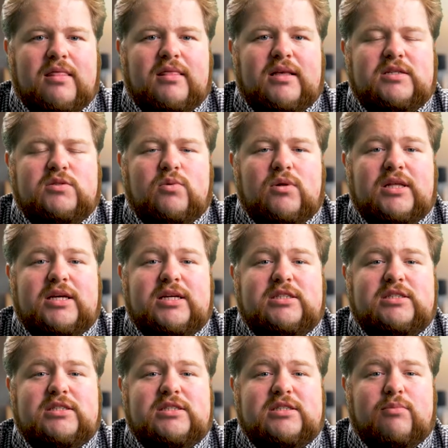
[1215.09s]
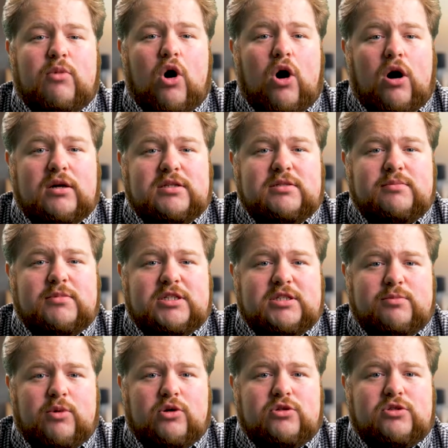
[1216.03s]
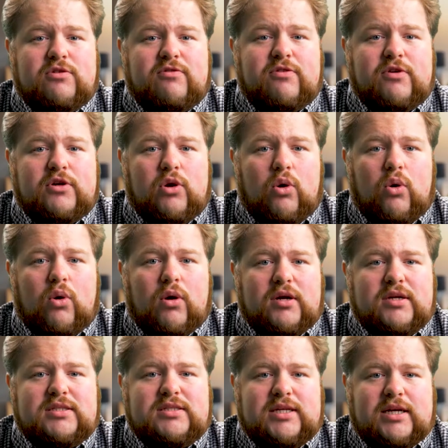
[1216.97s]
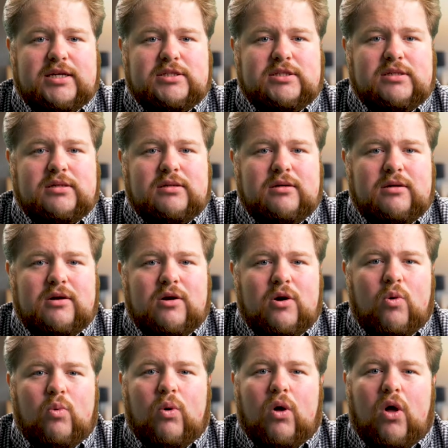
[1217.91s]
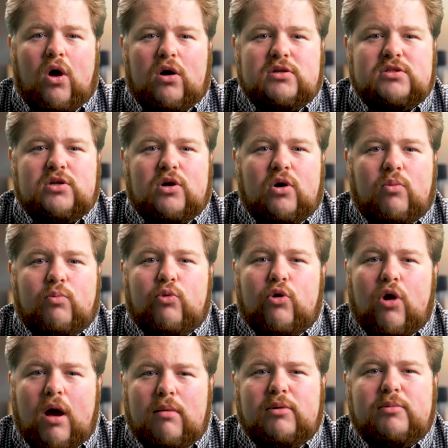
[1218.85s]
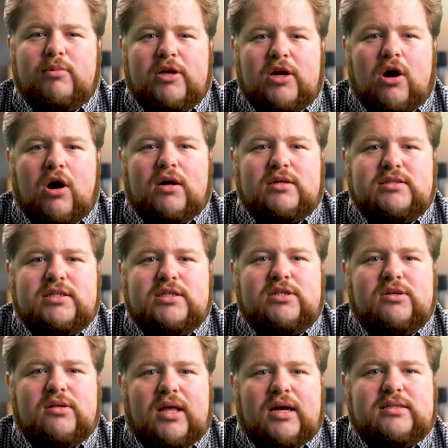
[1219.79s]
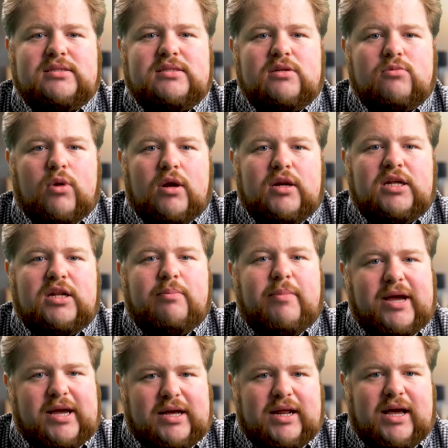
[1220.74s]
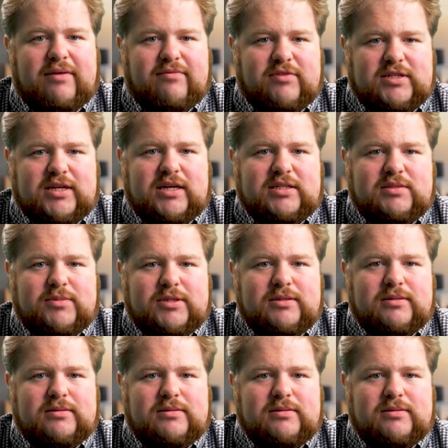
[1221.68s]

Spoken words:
This will lead to some awesome exposure for your organization, while also probably costing you less than running a paid advertisement.